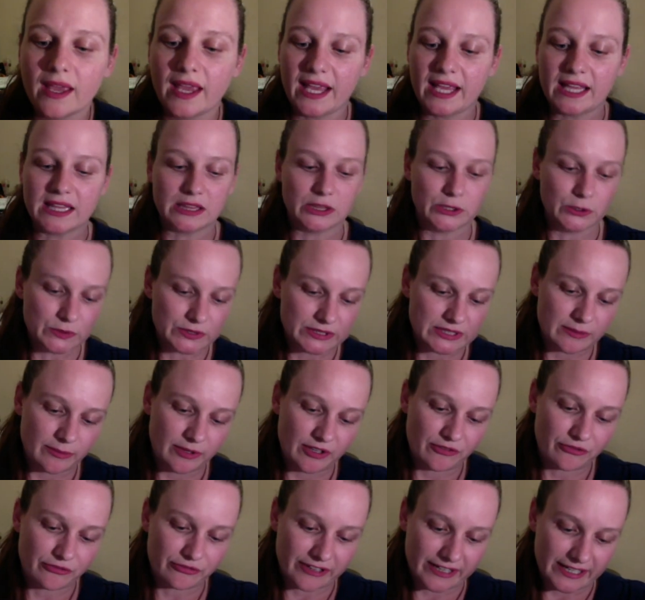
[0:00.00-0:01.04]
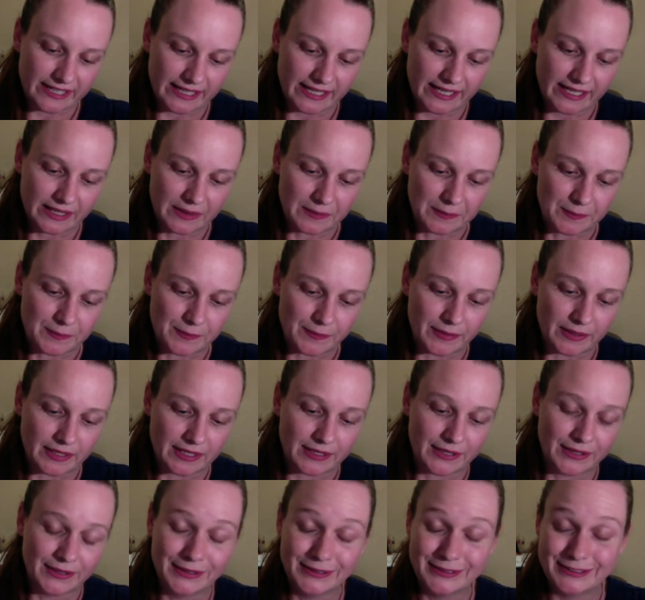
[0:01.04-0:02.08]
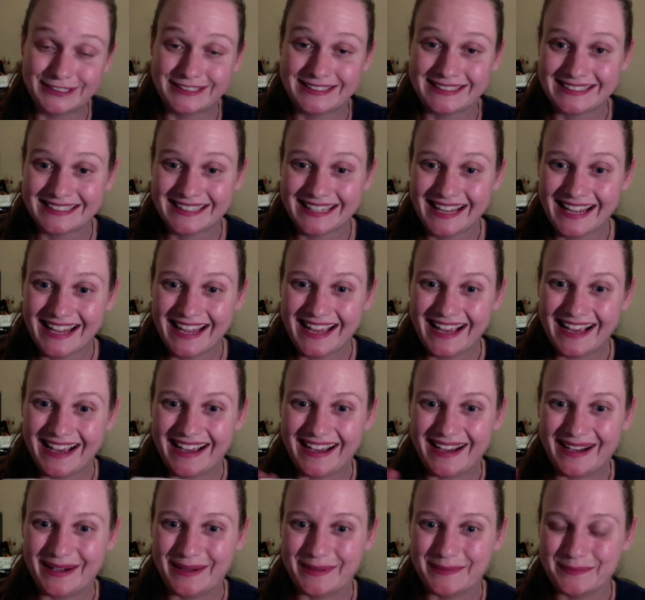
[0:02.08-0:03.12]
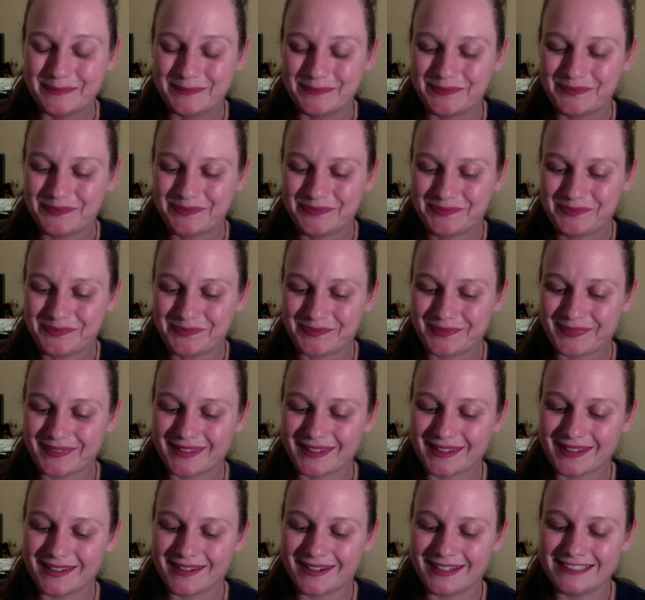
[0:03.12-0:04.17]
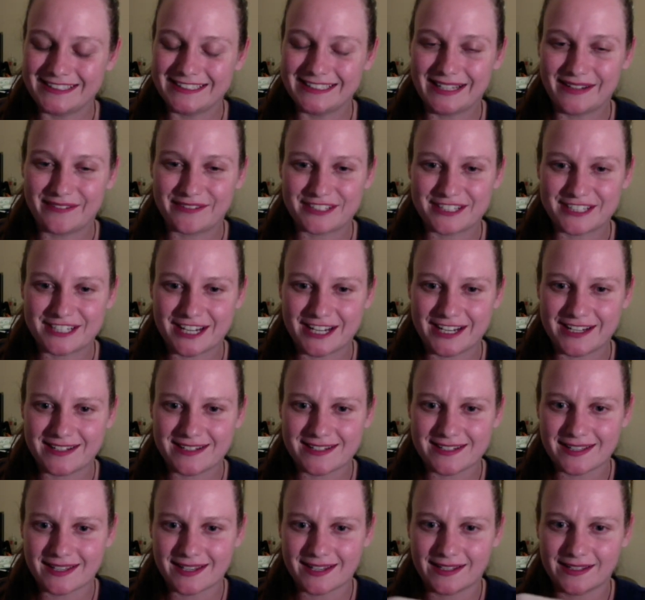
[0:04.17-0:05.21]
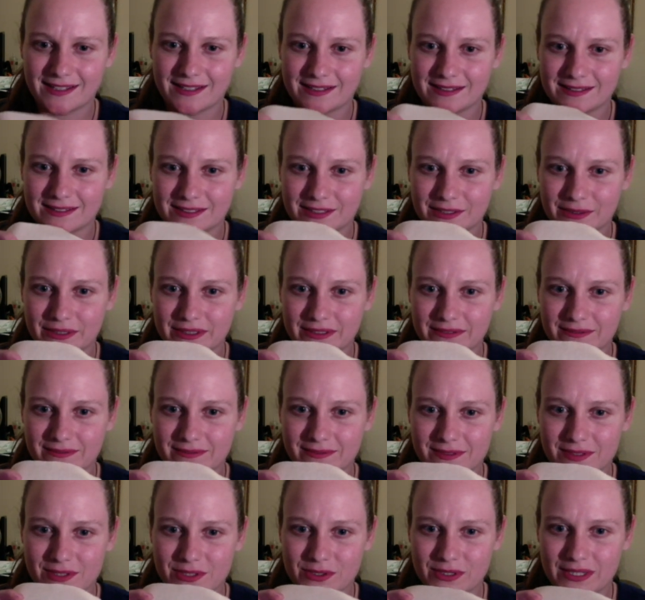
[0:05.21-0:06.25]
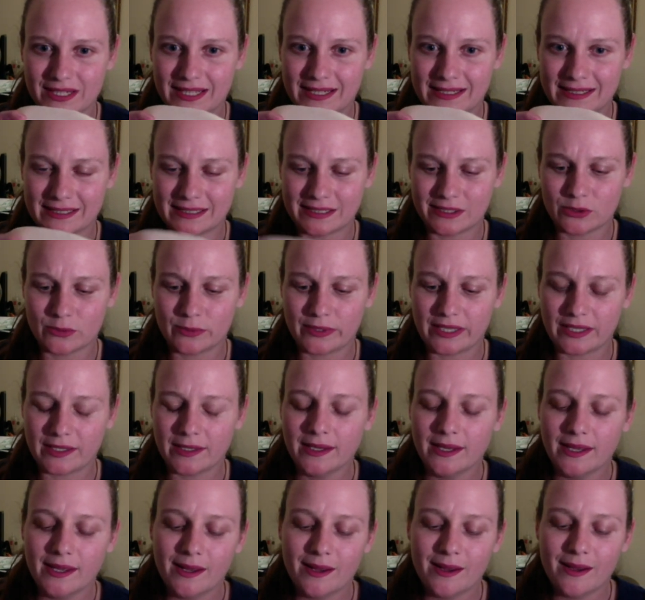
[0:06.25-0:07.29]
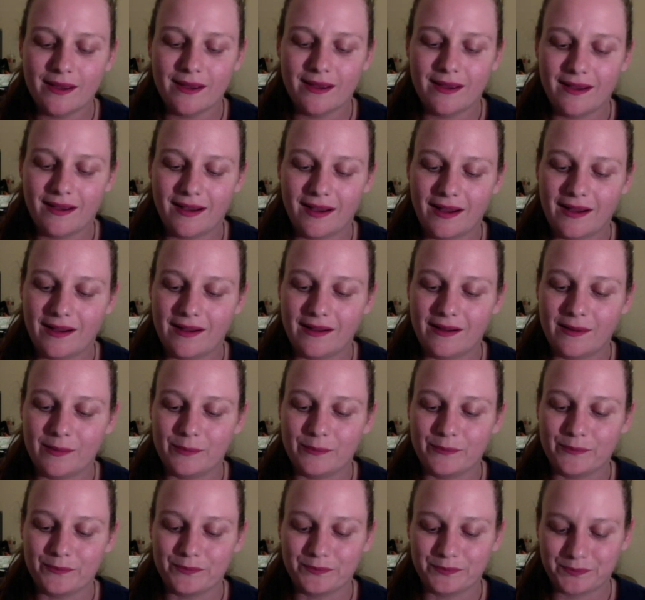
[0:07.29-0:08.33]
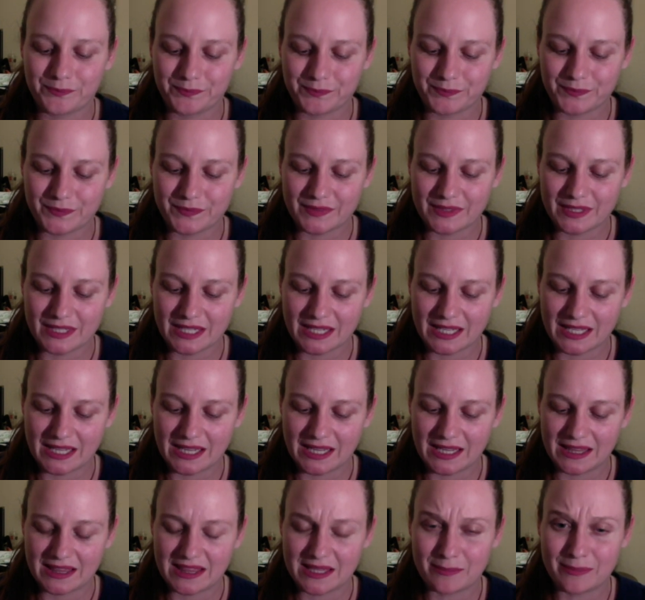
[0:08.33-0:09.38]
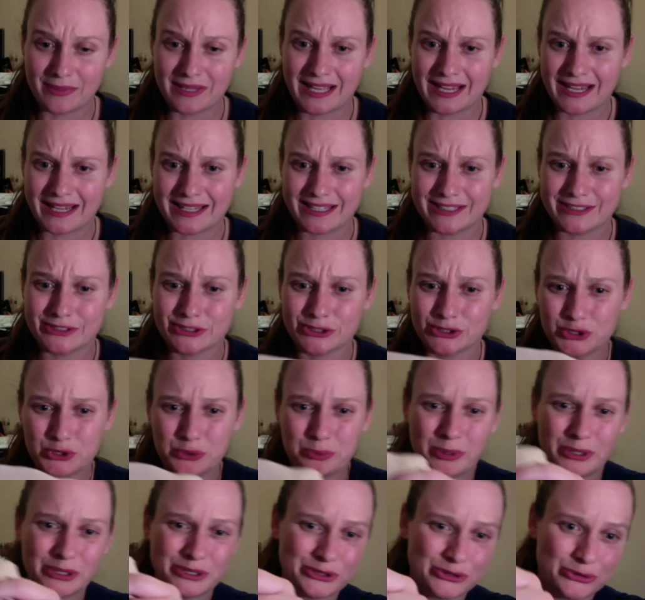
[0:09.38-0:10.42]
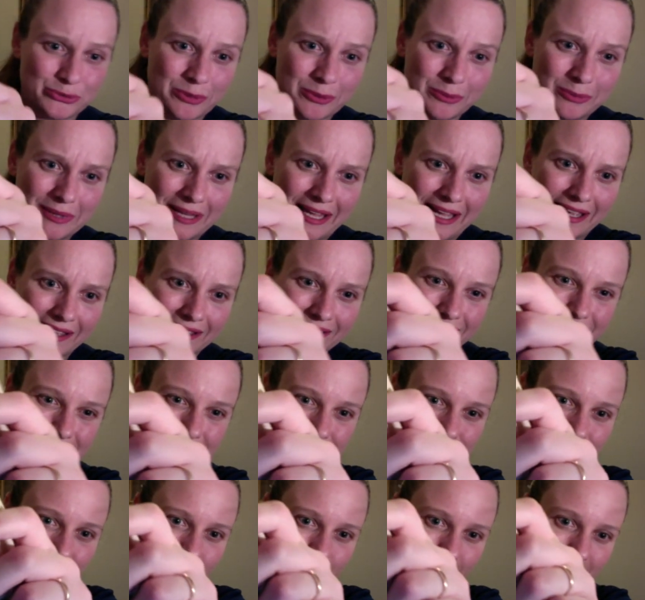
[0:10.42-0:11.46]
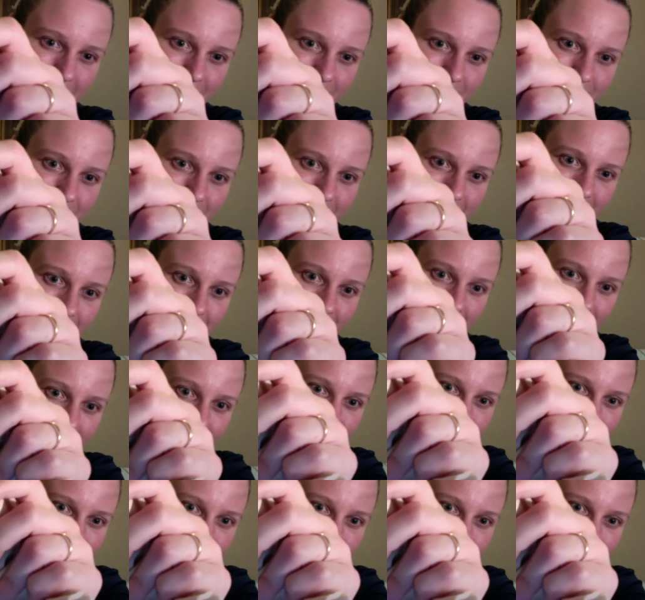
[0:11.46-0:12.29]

It looks a bit freaky because I did have to change the colour so it stood out a little bit. The black is super, super black, so I'm actually